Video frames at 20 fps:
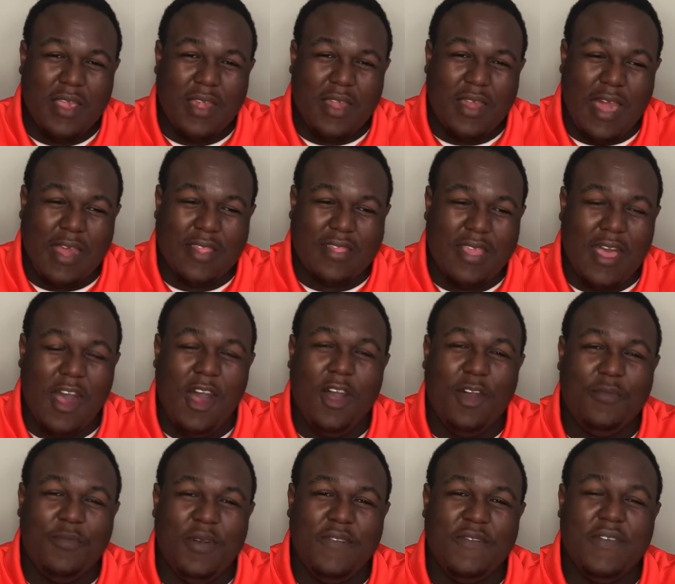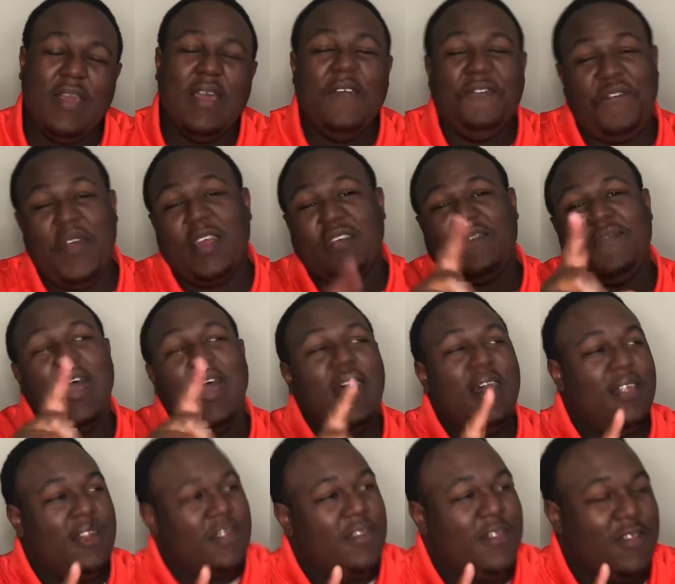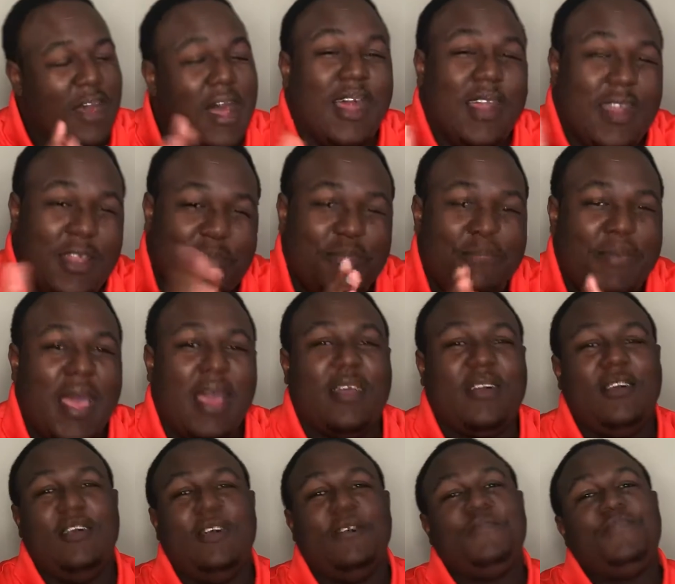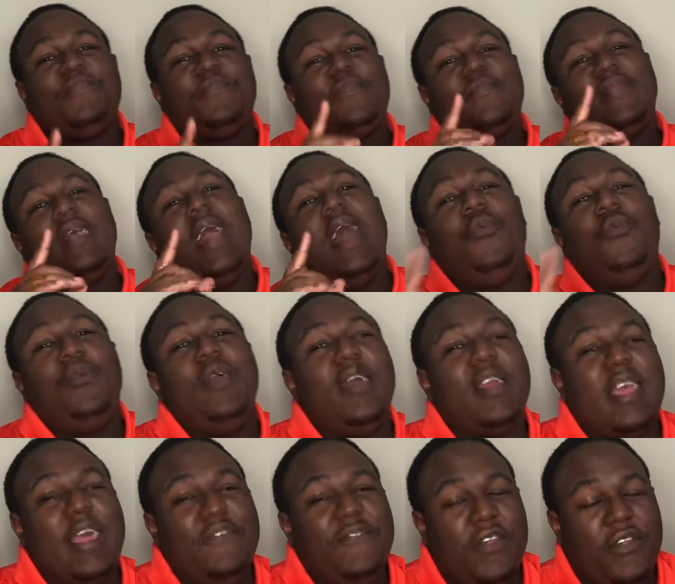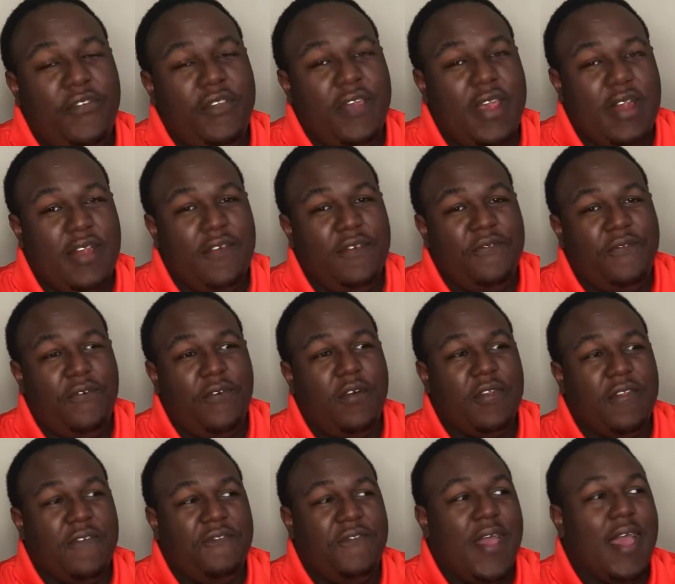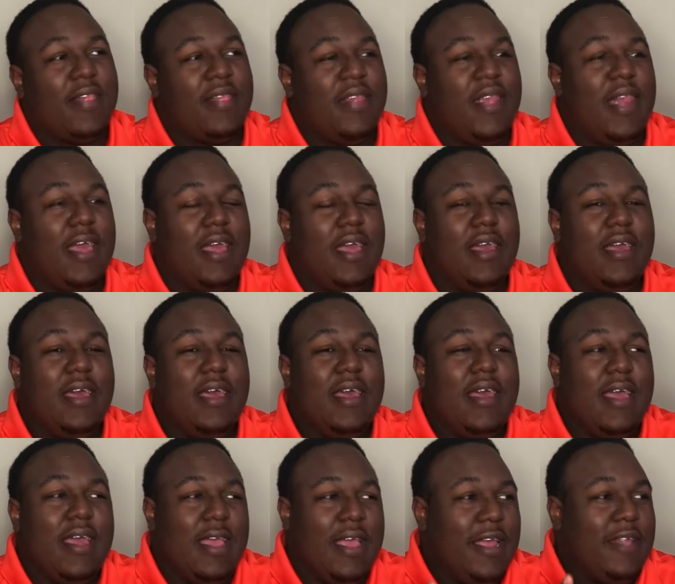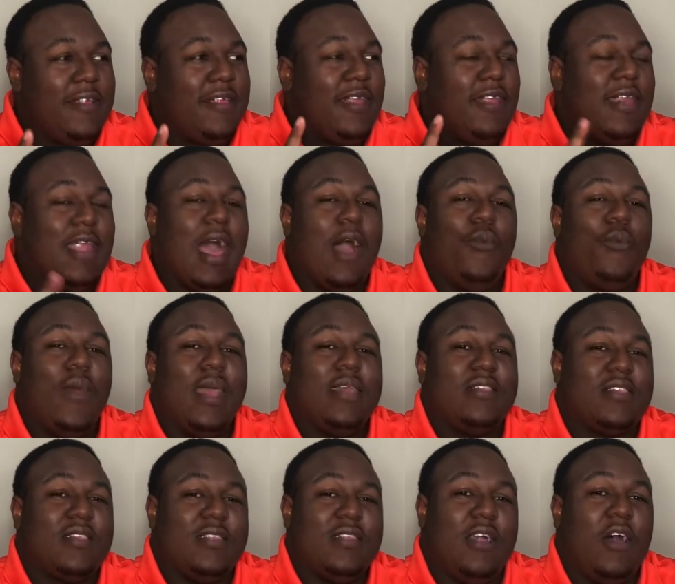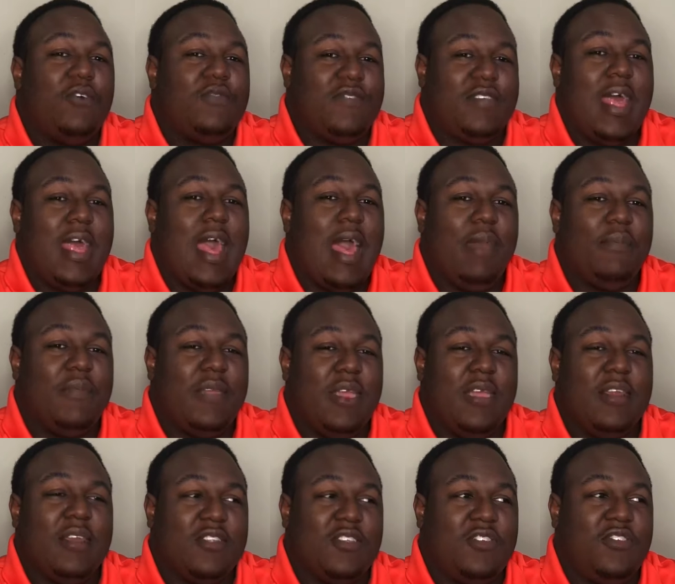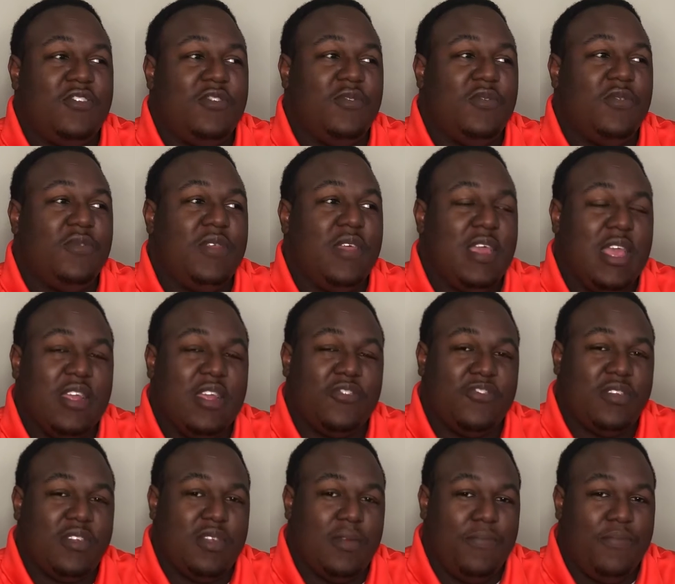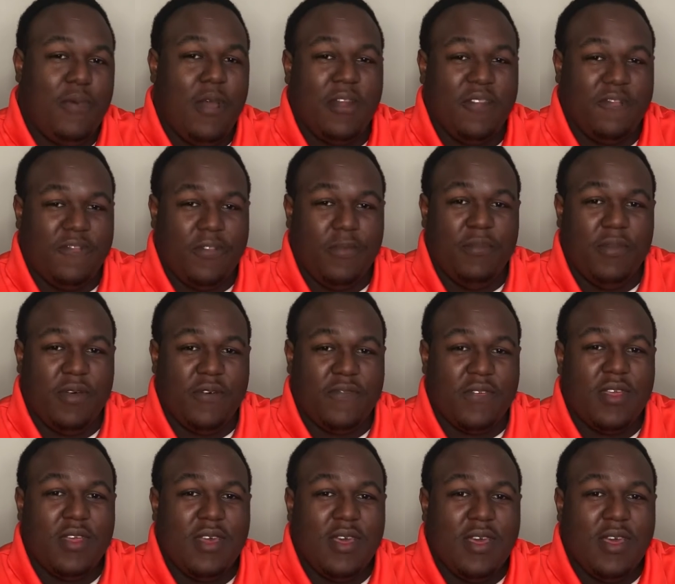Like the whole movie. First of all right, let me back up. I will give it credit for the fact that it did not waste no time getting to the interesting part of the movie.